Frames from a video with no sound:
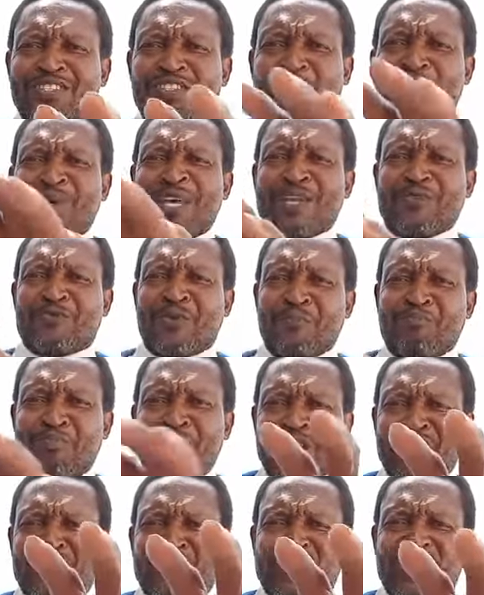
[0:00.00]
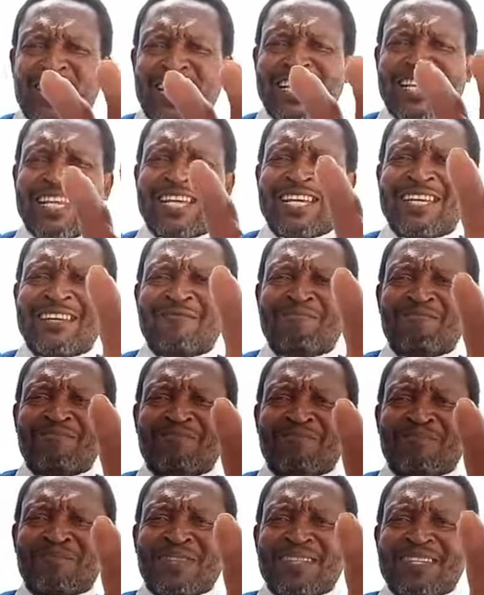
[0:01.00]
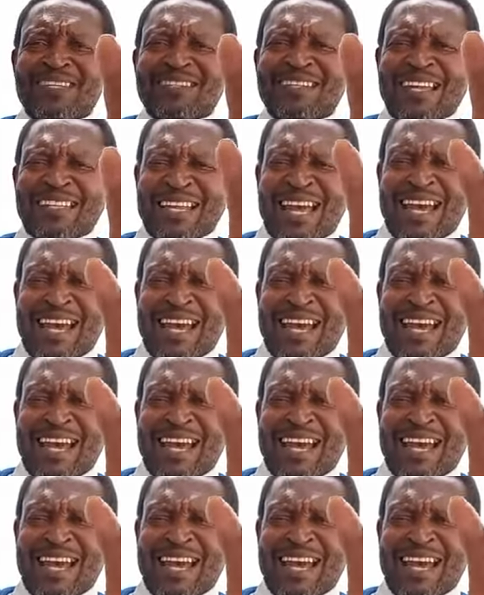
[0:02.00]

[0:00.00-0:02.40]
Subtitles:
some information that